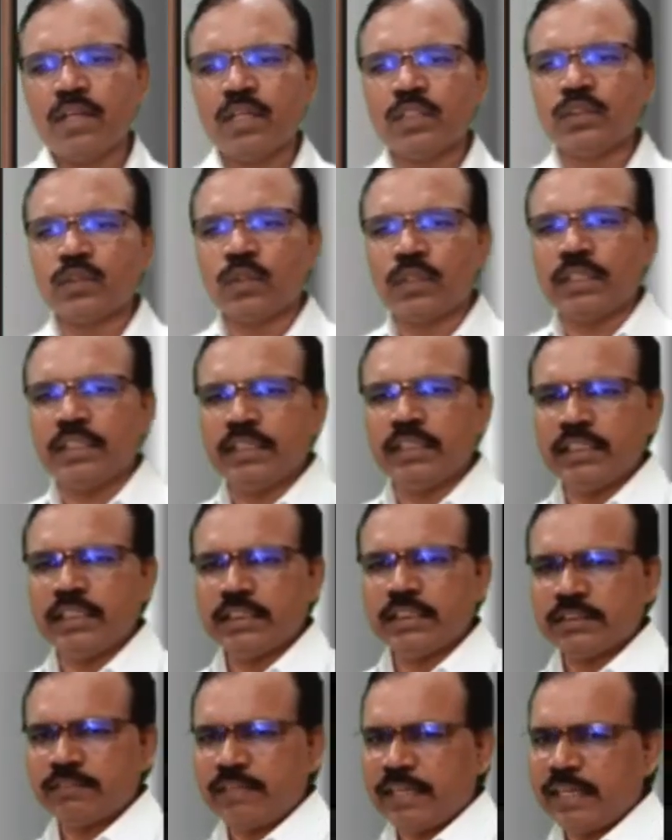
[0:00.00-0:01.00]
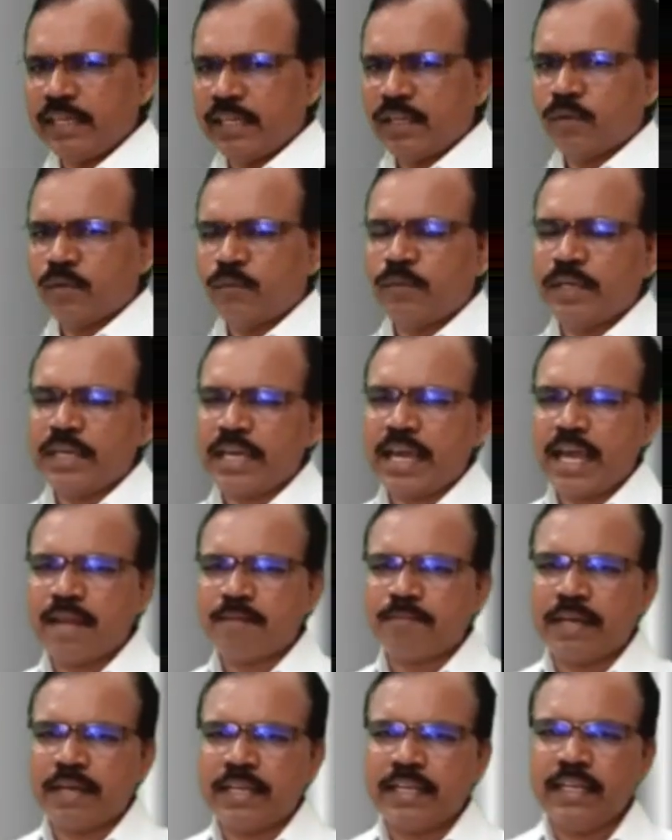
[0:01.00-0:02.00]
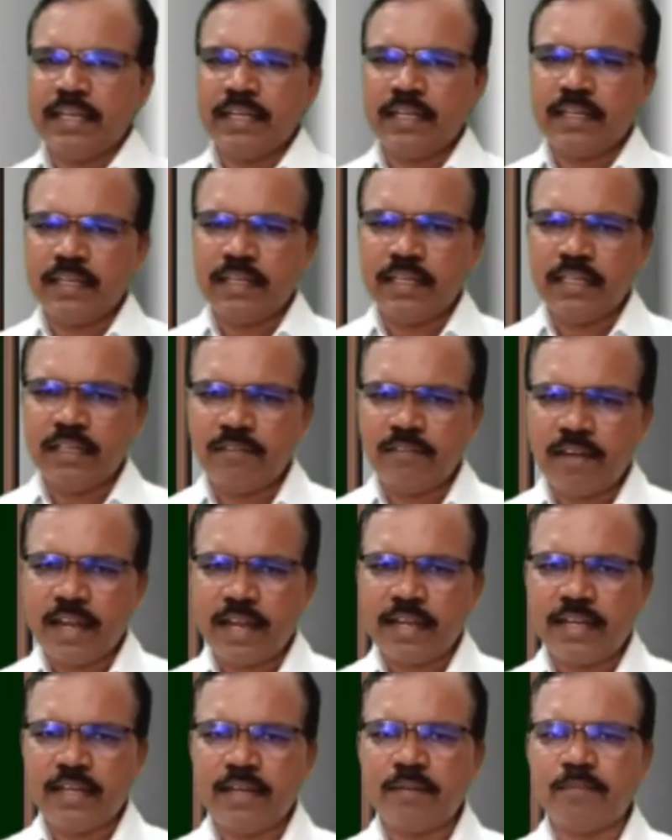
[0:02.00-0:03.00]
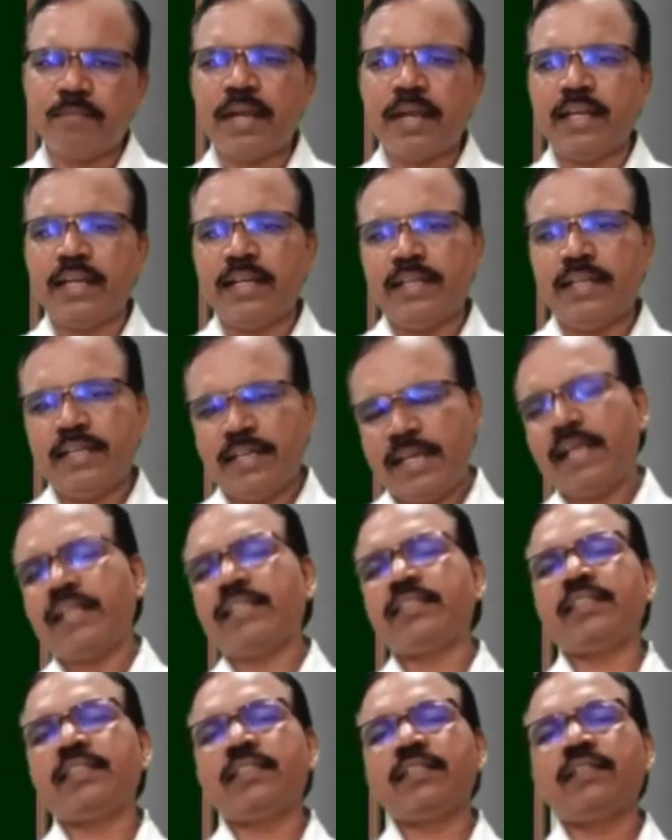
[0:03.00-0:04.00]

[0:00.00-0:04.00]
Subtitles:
So in this way we can find dy by dx,